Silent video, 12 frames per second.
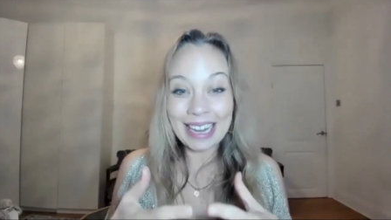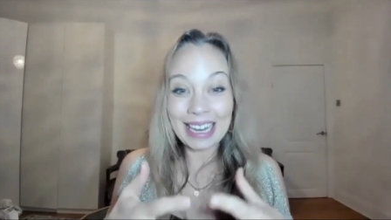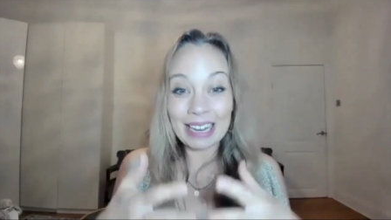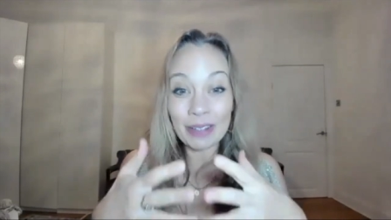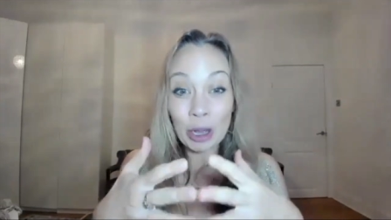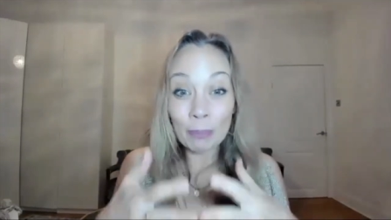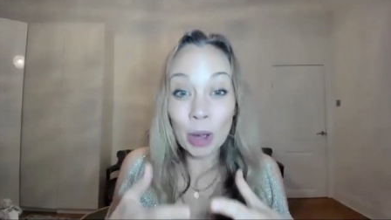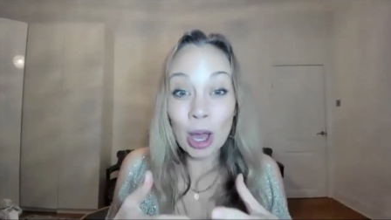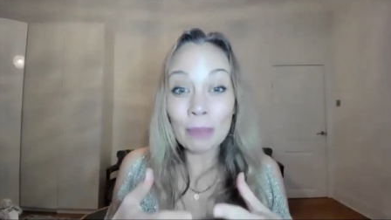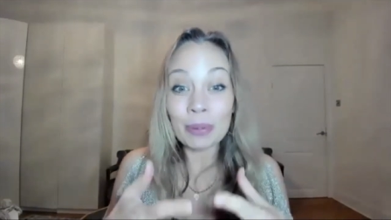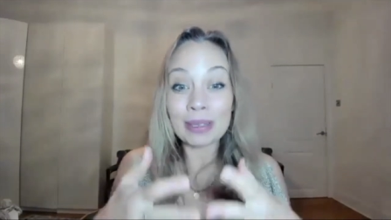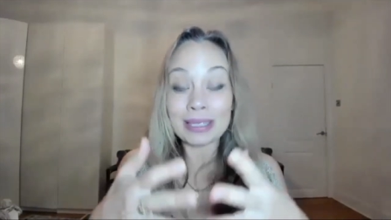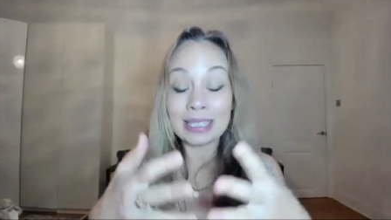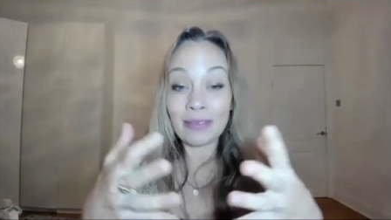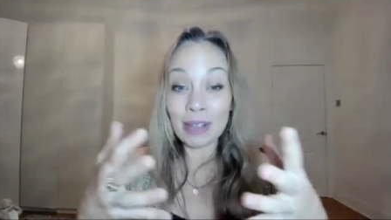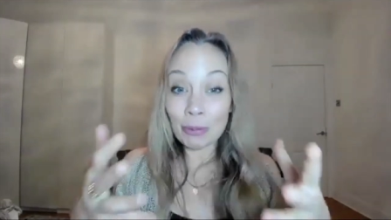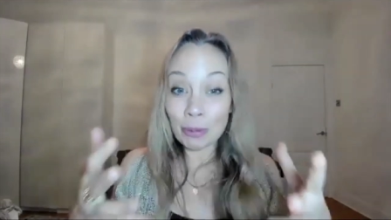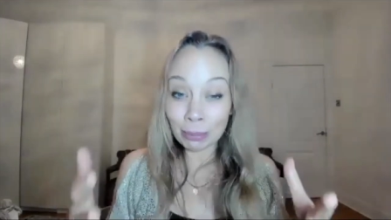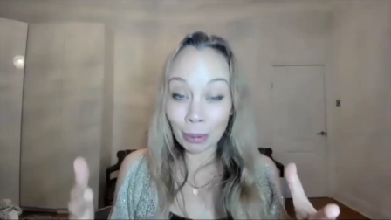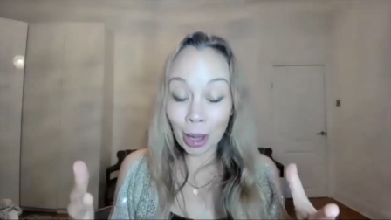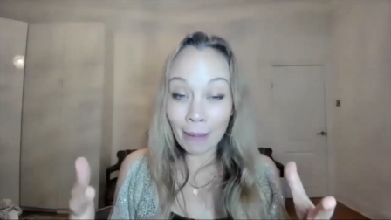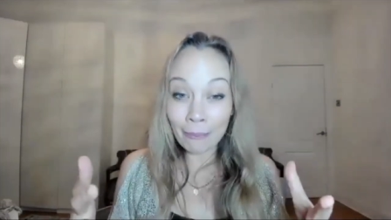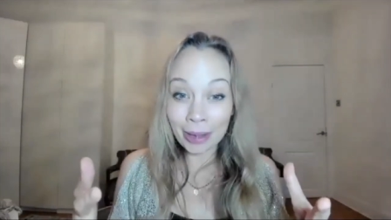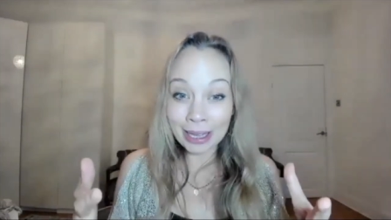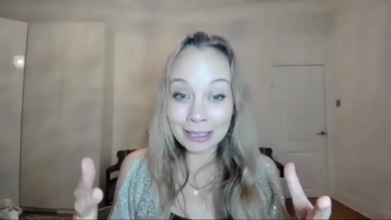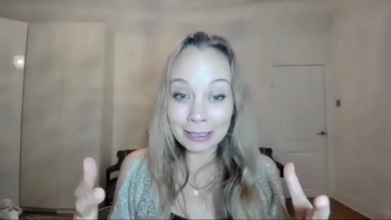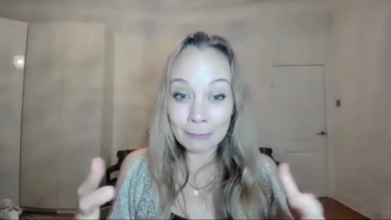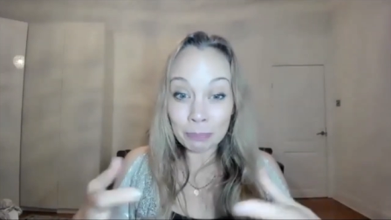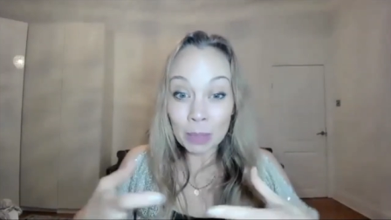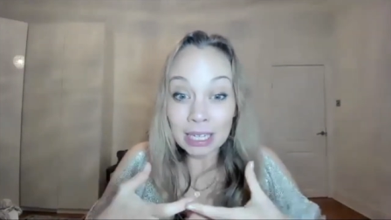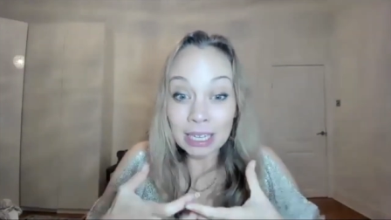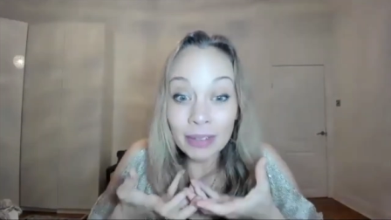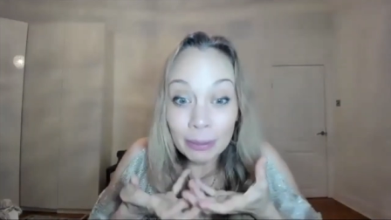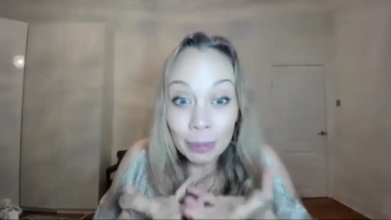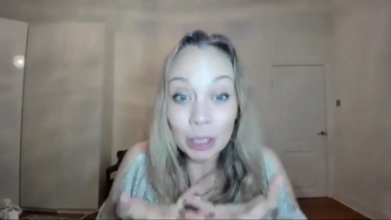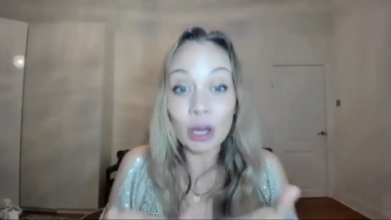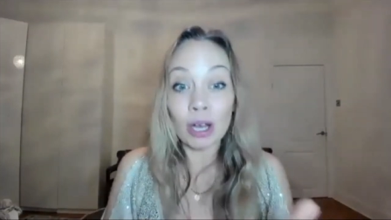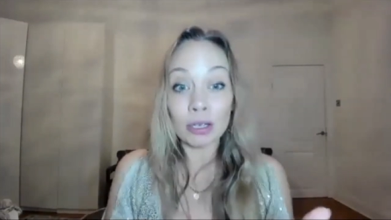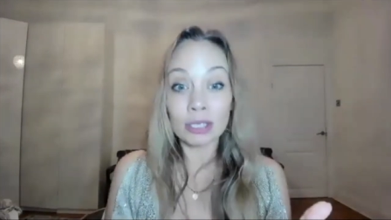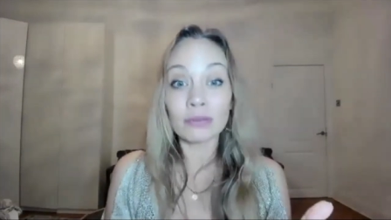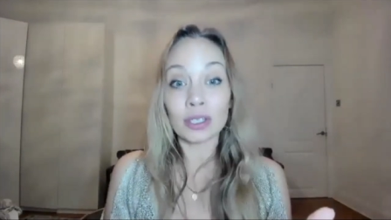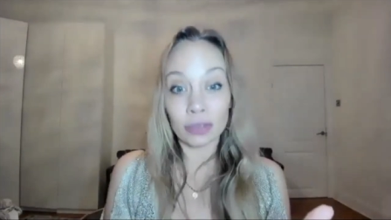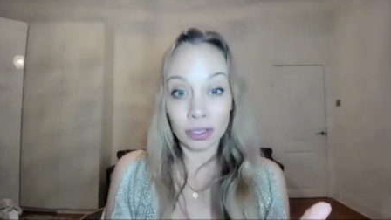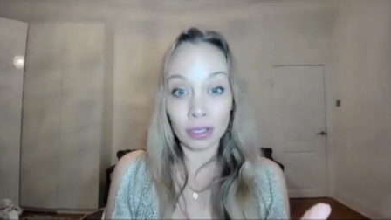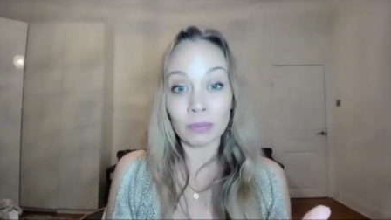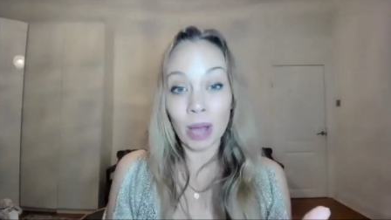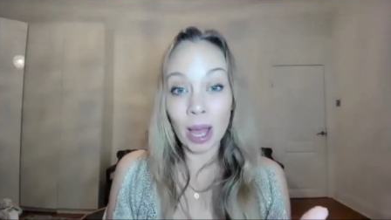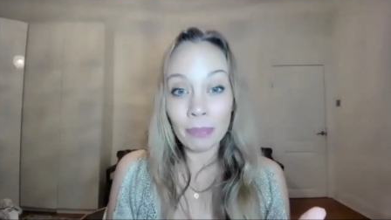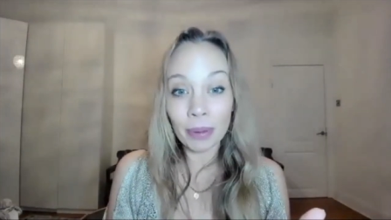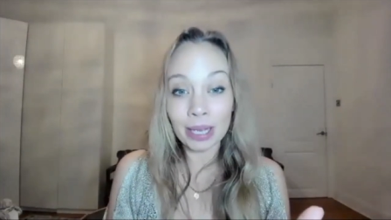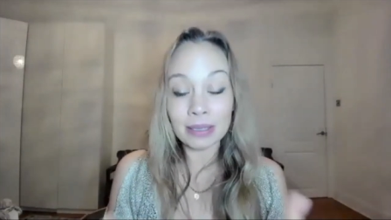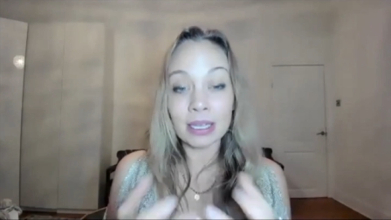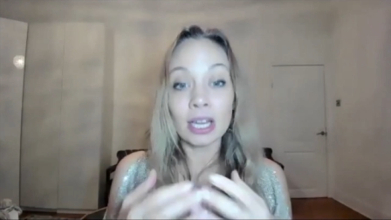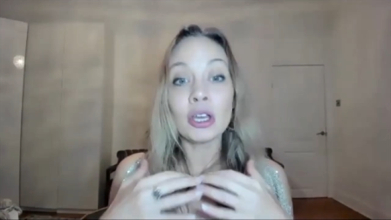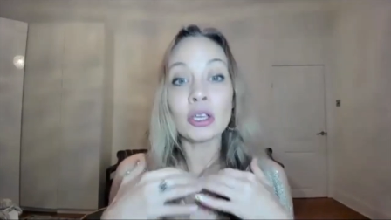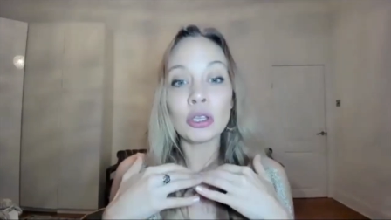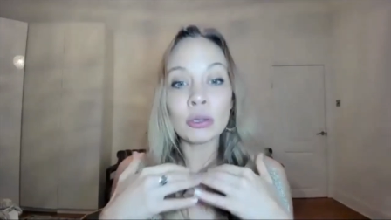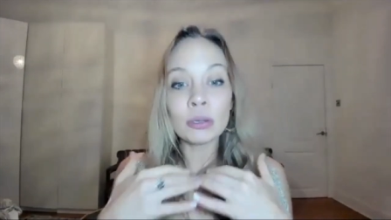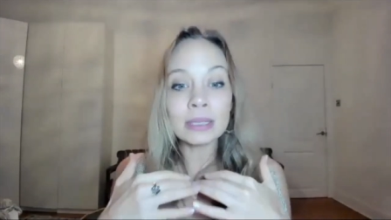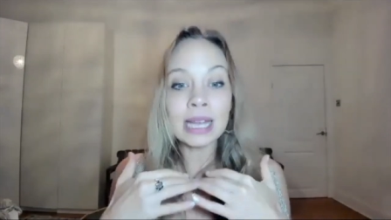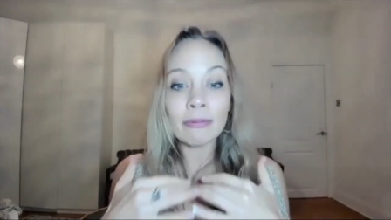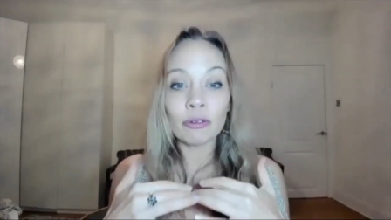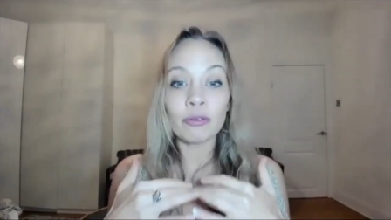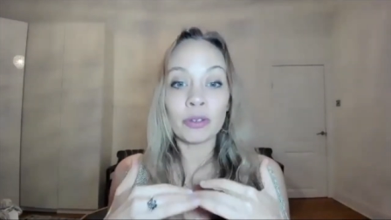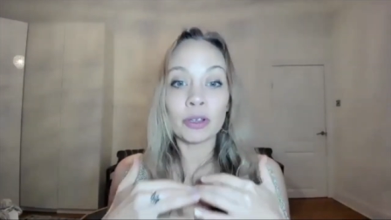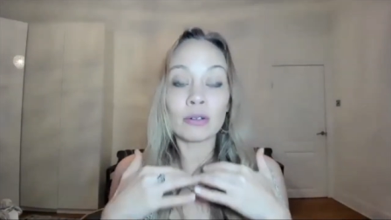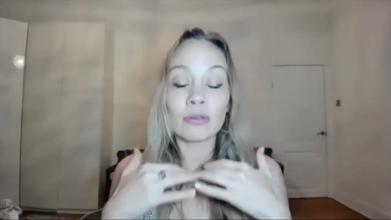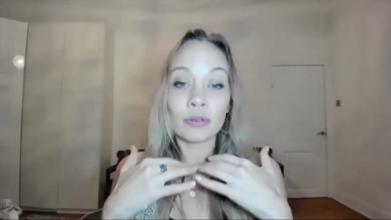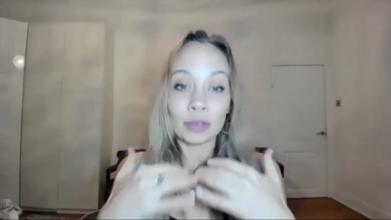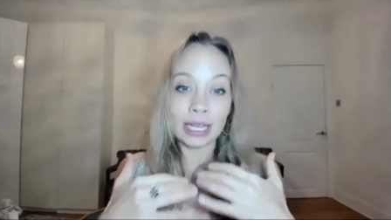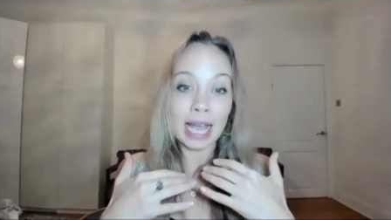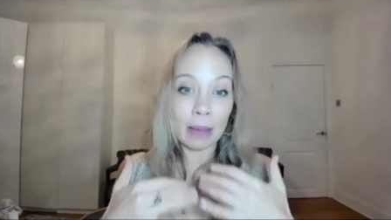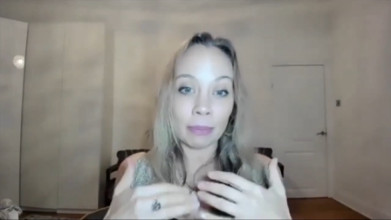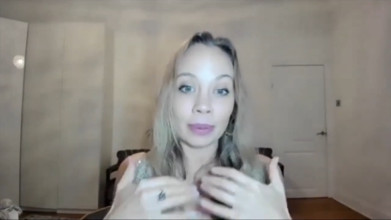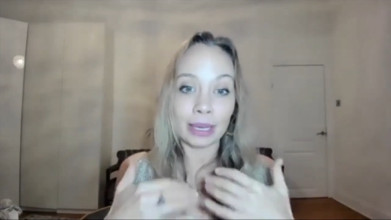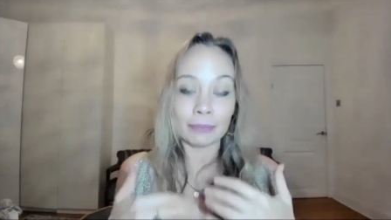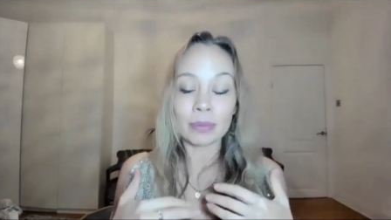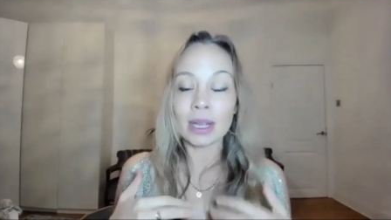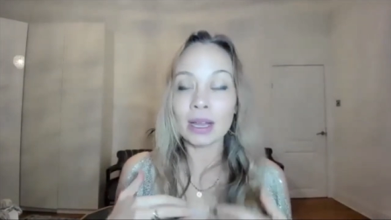Living on purpose, living with purpose, living because of your soul purpose, you'll never feel fully happy.